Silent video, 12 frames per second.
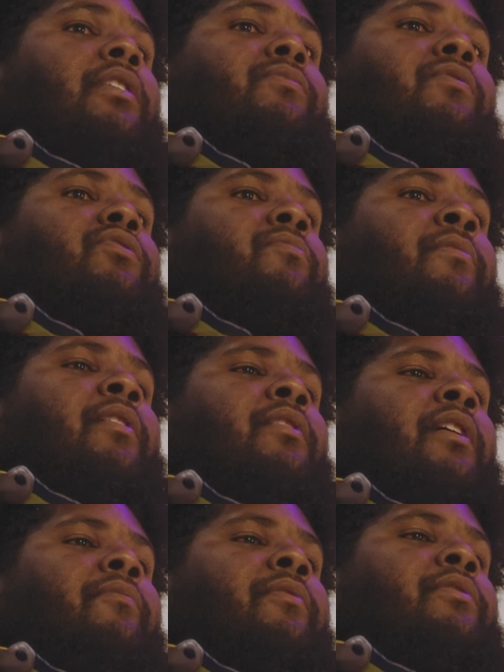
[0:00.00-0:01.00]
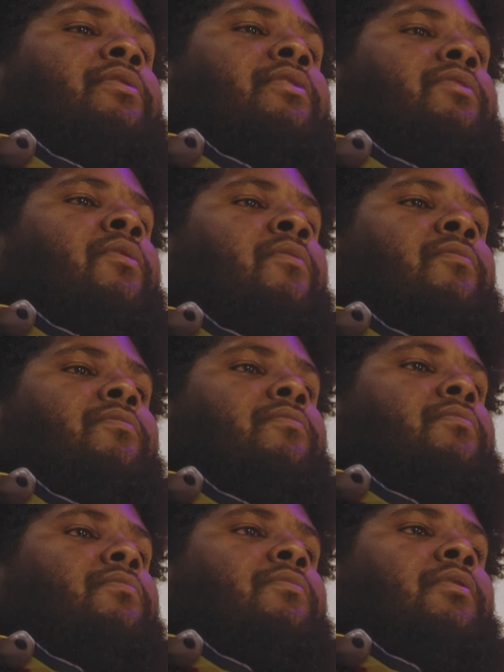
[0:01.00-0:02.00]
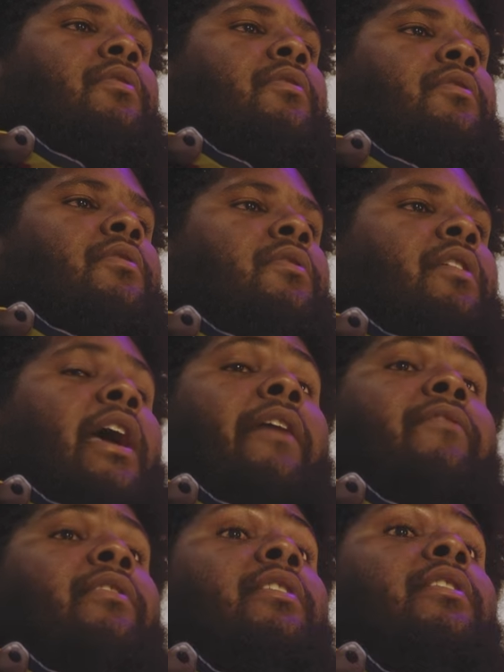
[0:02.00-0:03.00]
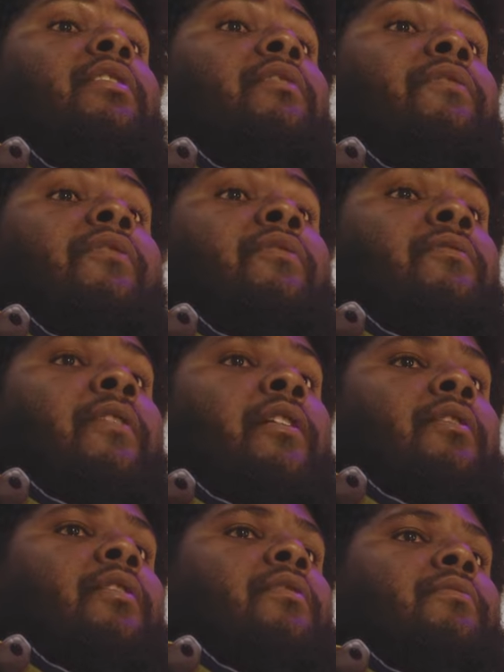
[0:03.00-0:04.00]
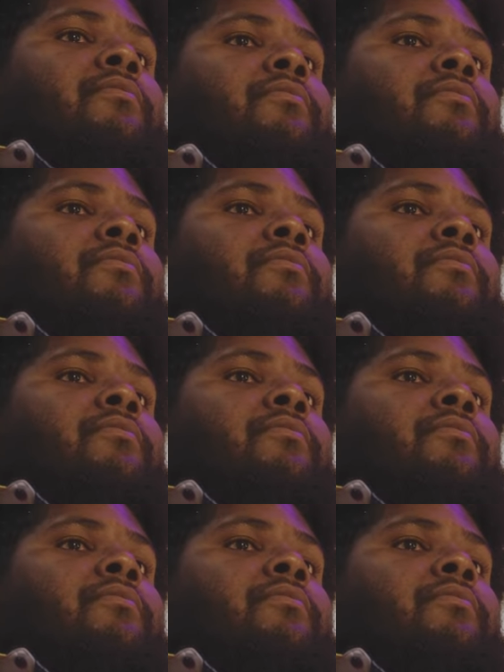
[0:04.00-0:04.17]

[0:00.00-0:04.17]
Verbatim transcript: be honest with you, man. Like we just don't have a need for you right now.